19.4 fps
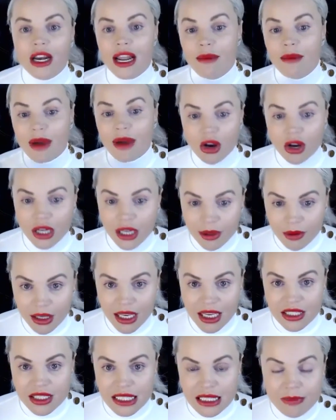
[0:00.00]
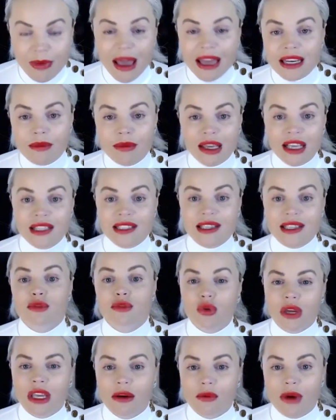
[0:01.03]
am I going to get suspended because I'm
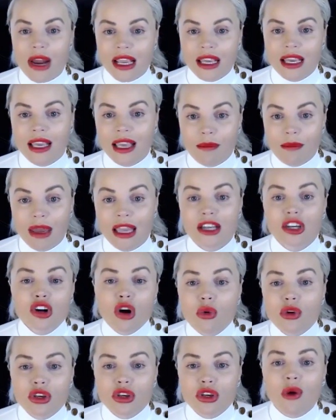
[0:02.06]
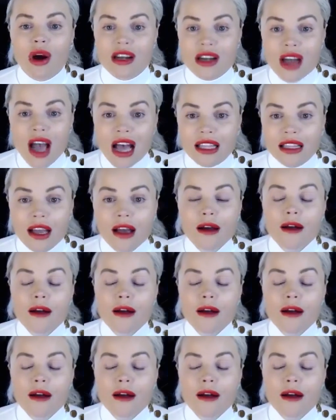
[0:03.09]
doing a ranking campaign? No, you are not.